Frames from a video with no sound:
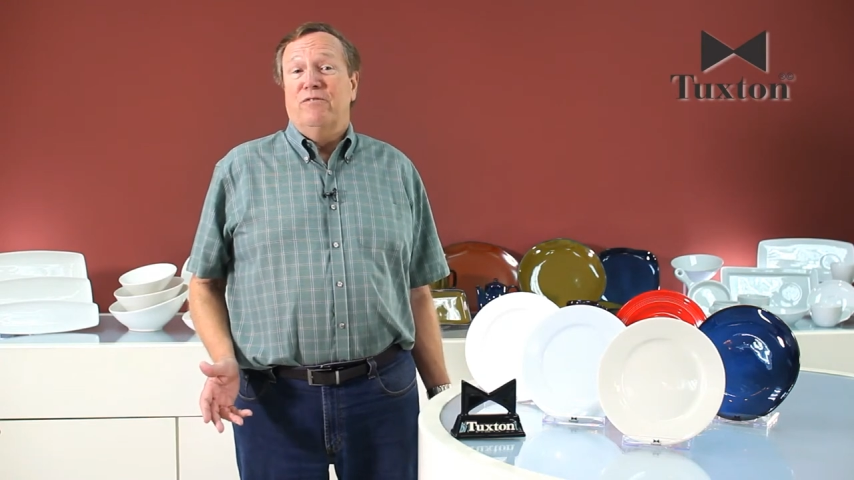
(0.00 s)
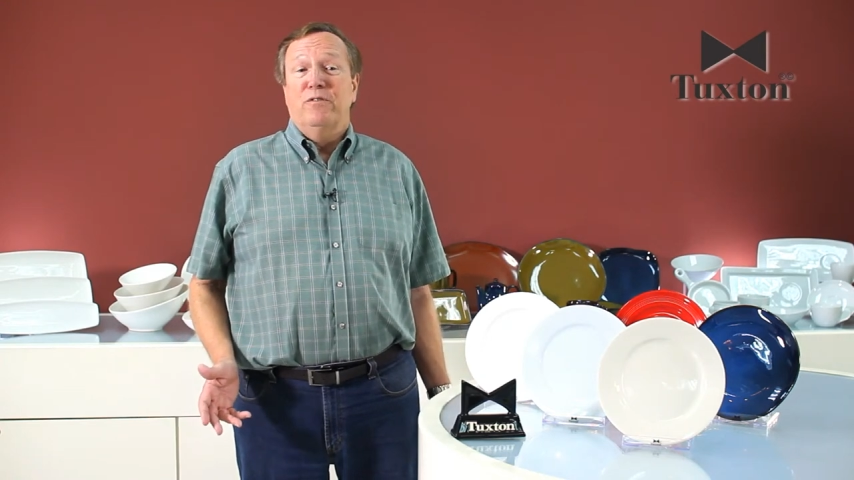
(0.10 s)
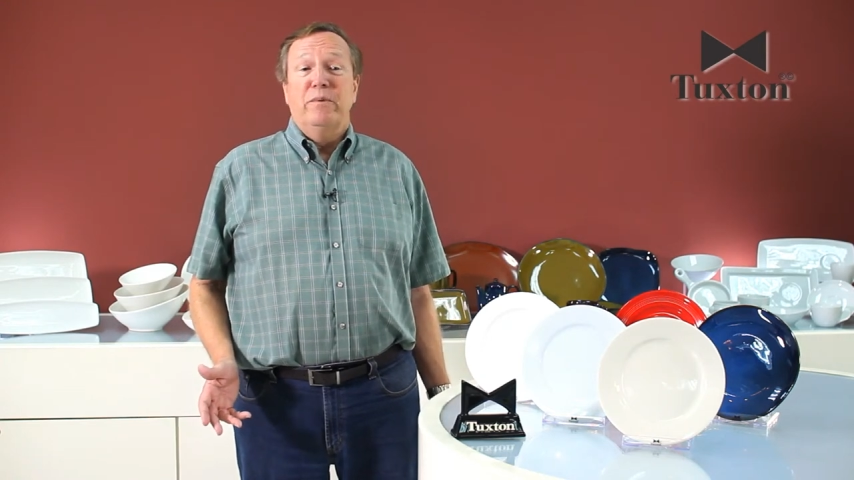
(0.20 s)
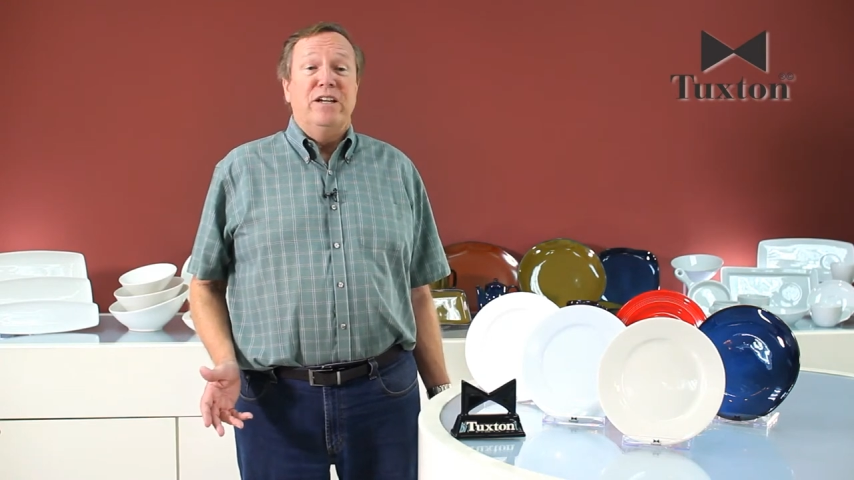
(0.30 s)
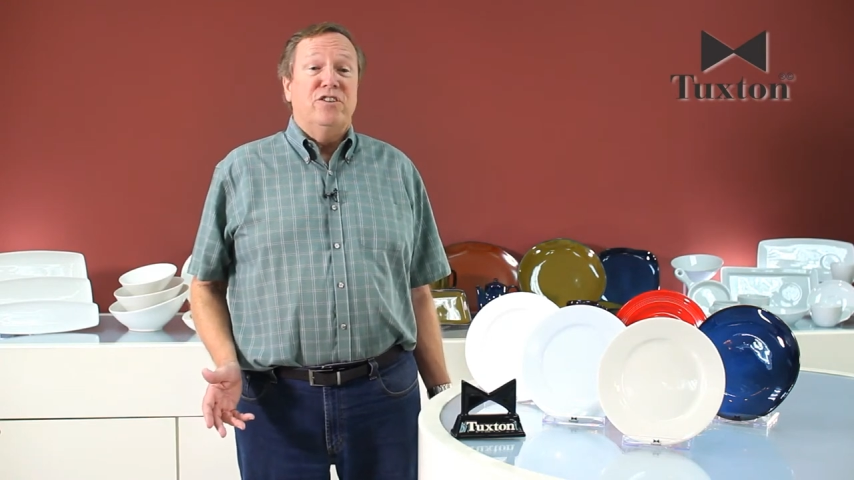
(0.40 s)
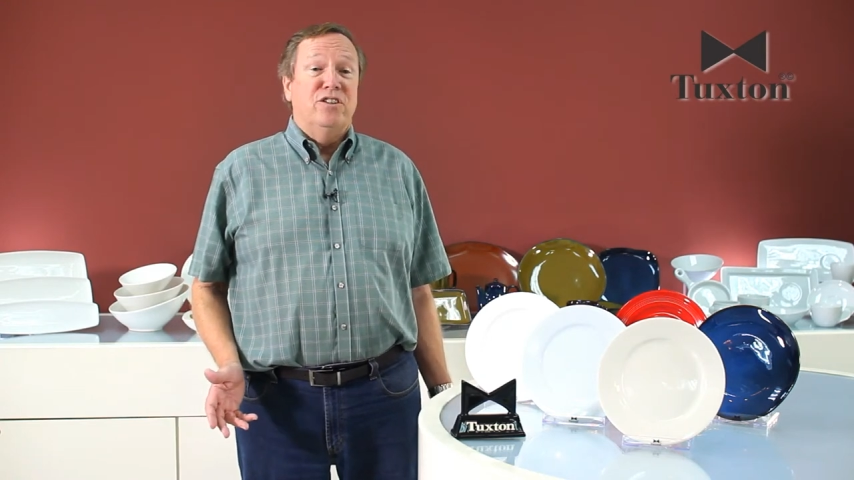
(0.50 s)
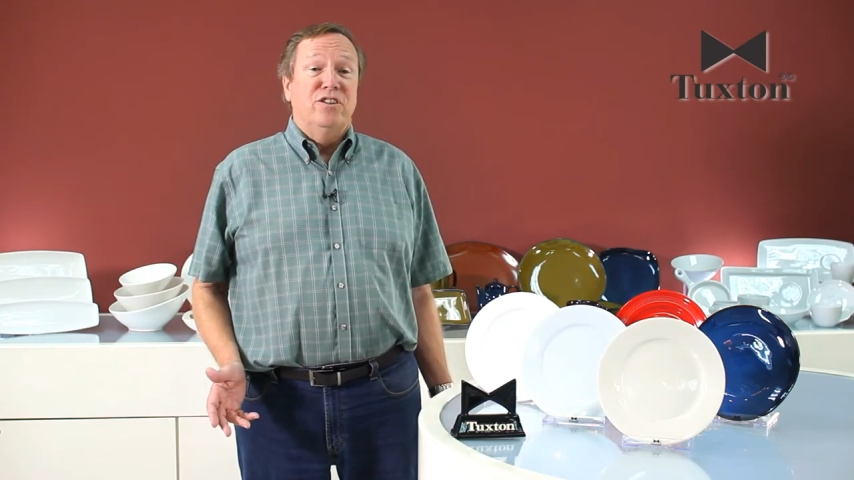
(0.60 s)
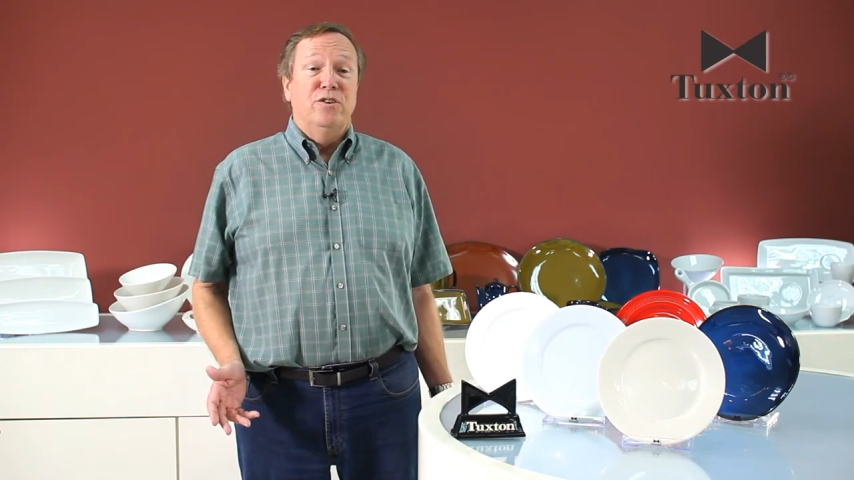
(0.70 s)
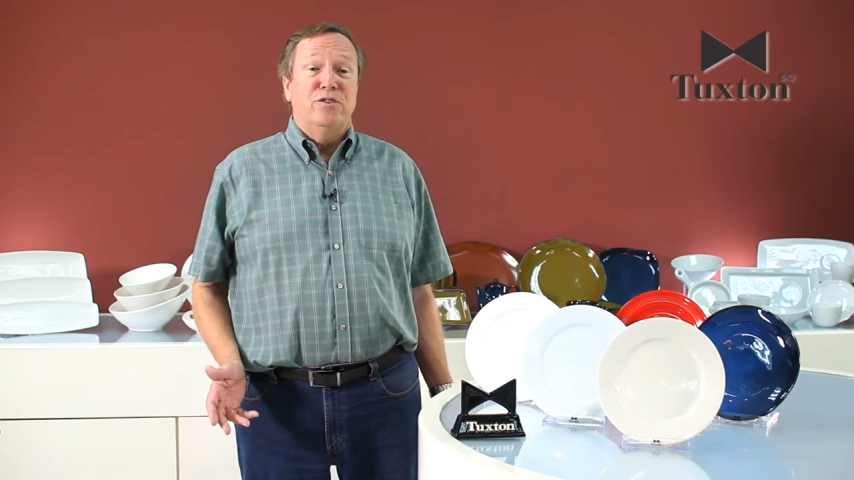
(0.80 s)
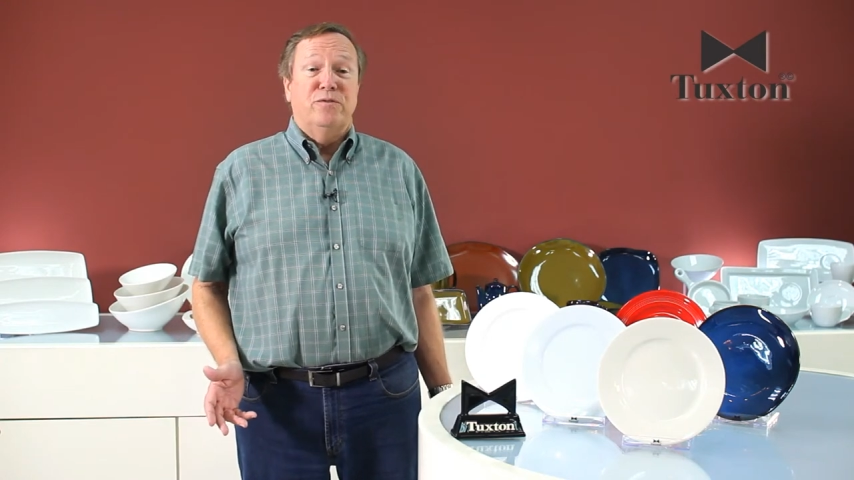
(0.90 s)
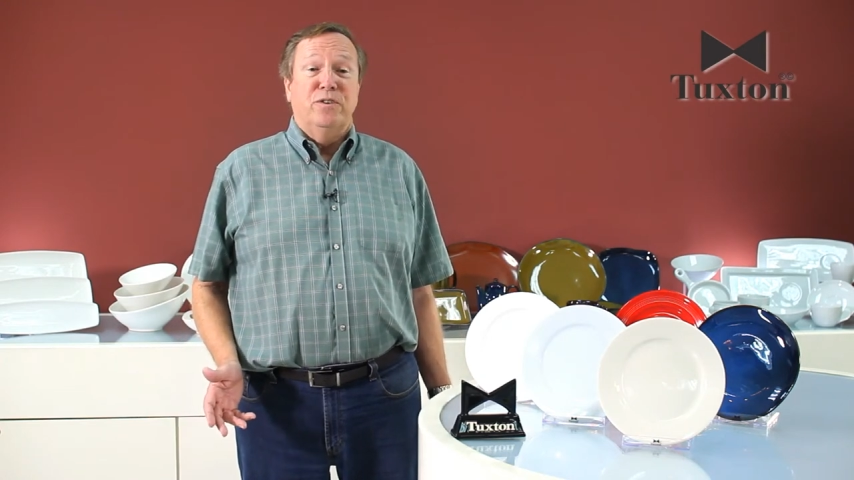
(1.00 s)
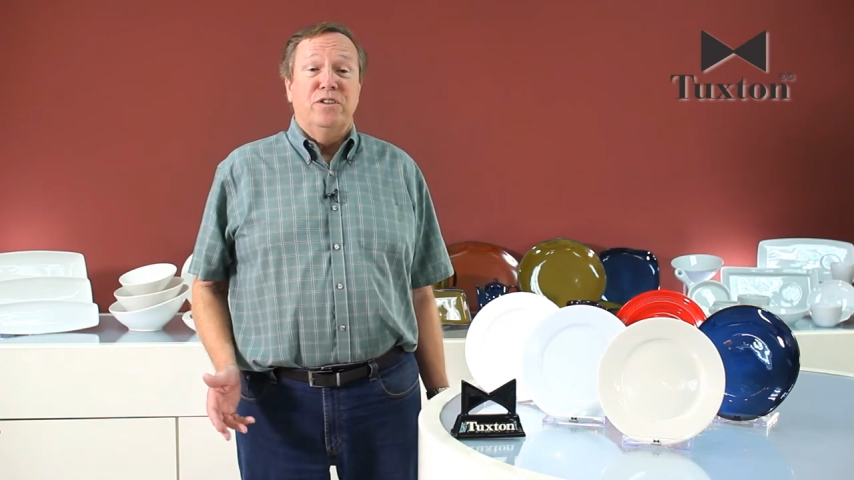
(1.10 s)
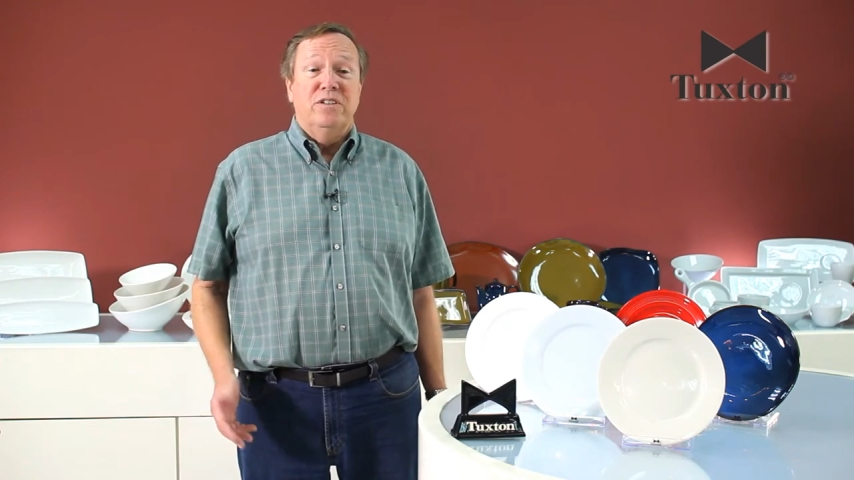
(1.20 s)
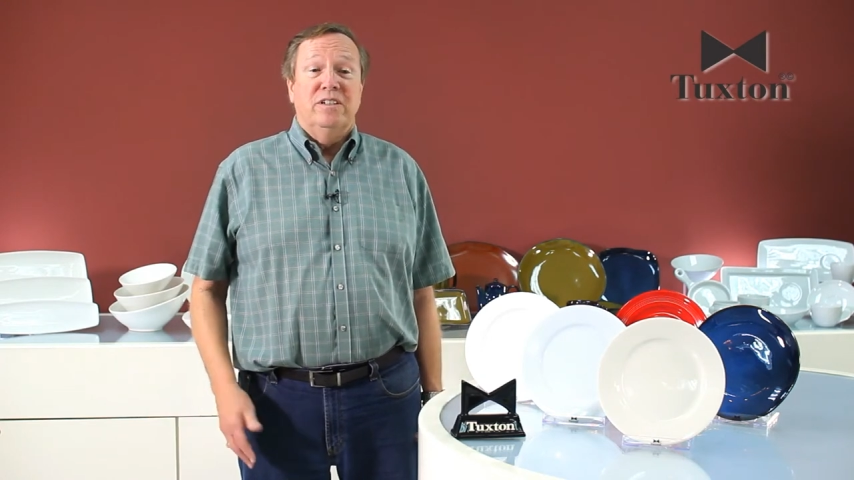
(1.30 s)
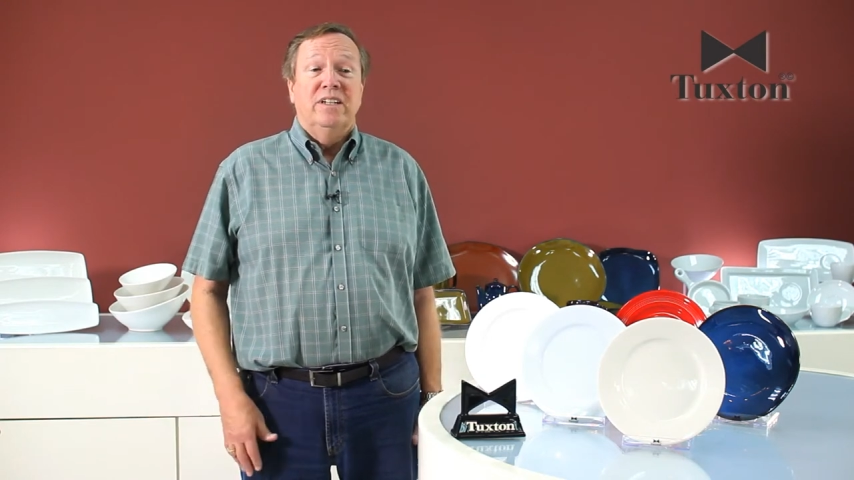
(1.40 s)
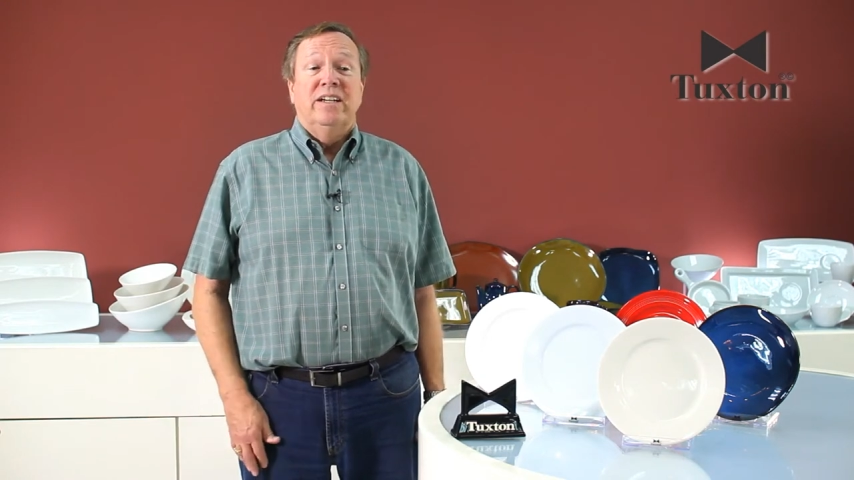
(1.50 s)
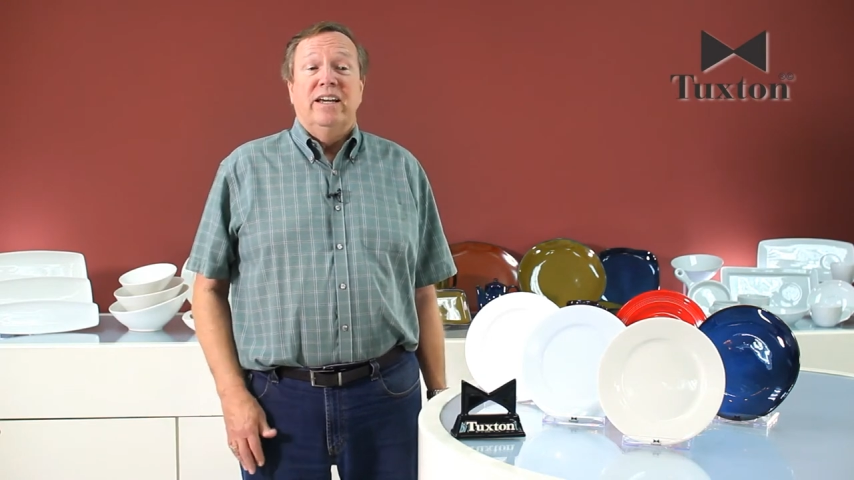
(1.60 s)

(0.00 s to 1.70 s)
information useful.